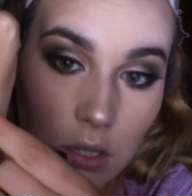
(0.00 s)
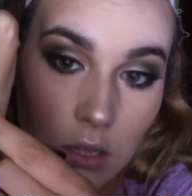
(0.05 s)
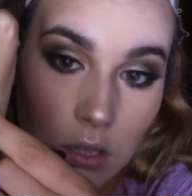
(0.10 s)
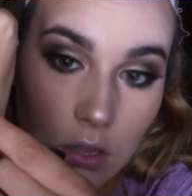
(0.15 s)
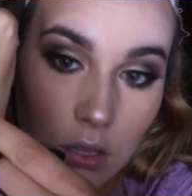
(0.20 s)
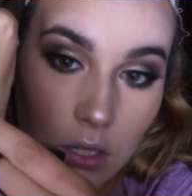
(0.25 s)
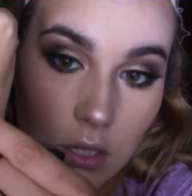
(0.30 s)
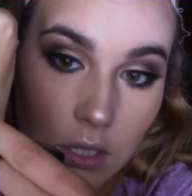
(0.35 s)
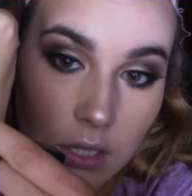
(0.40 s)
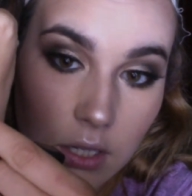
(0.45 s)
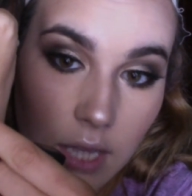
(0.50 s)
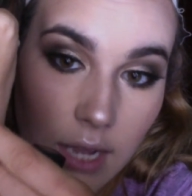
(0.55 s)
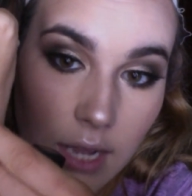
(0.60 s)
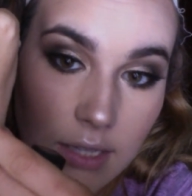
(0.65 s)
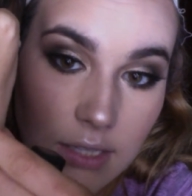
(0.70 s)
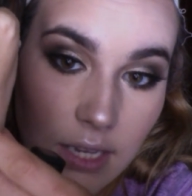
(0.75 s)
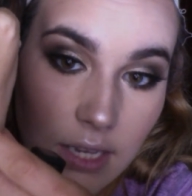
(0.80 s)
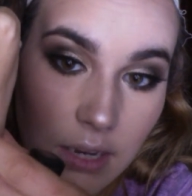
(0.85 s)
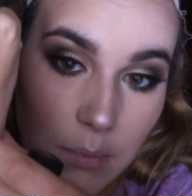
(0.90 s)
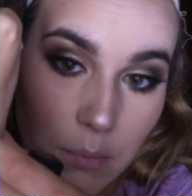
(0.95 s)
Look at that. It's
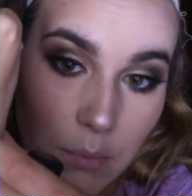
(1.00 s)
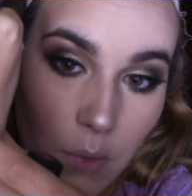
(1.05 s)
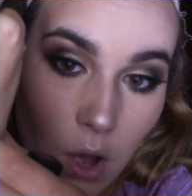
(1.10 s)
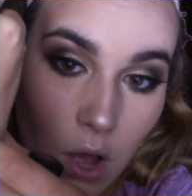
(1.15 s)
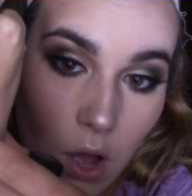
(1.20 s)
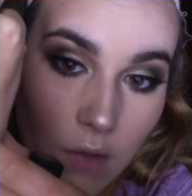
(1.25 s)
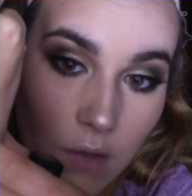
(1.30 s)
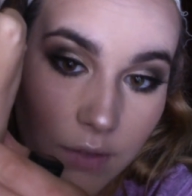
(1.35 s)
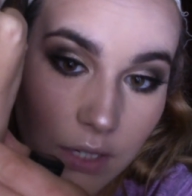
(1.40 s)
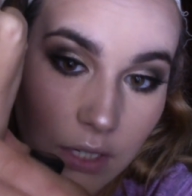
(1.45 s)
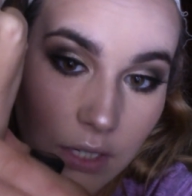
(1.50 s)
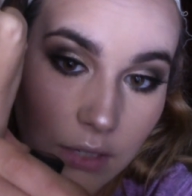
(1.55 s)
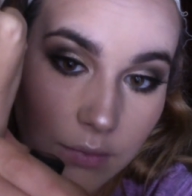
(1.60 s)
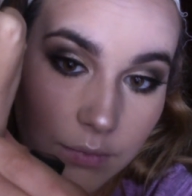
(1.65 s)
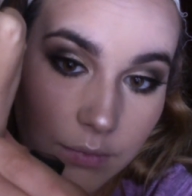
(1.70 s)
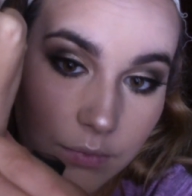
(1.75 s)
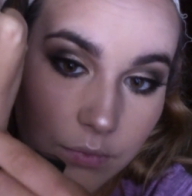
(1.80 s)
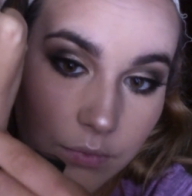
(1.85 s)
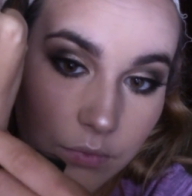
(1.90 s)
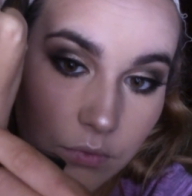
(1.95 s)
like a mauve-y
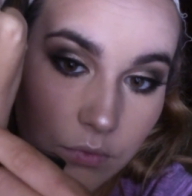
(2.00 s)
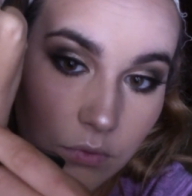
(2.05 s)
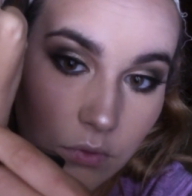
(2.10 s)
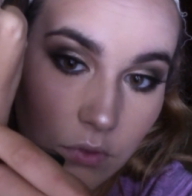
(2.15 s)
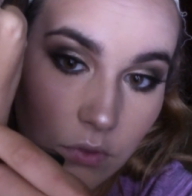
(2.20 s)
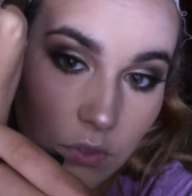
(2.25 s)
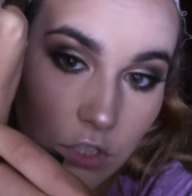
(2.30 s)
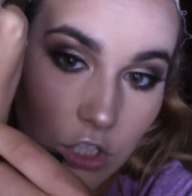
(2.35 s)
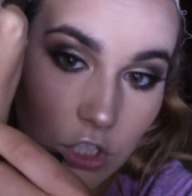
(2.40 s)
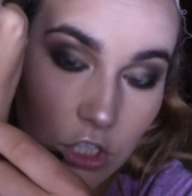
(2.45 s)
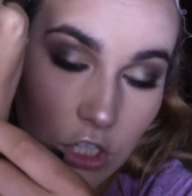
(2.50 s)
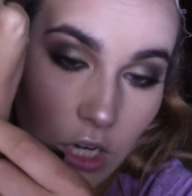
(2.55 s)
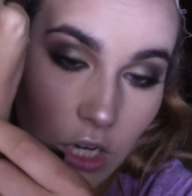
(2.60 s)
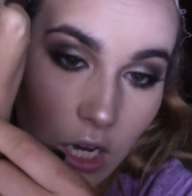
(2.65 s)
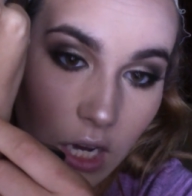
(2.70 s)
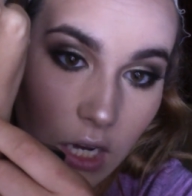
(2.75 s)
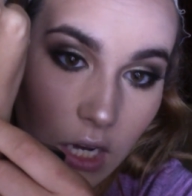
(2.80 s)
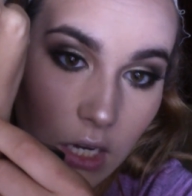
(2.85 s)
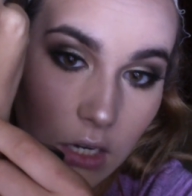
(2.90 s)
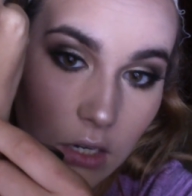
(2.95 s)

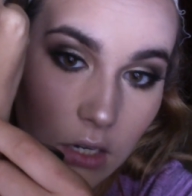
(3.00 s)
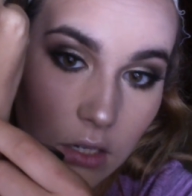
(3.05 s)
shade.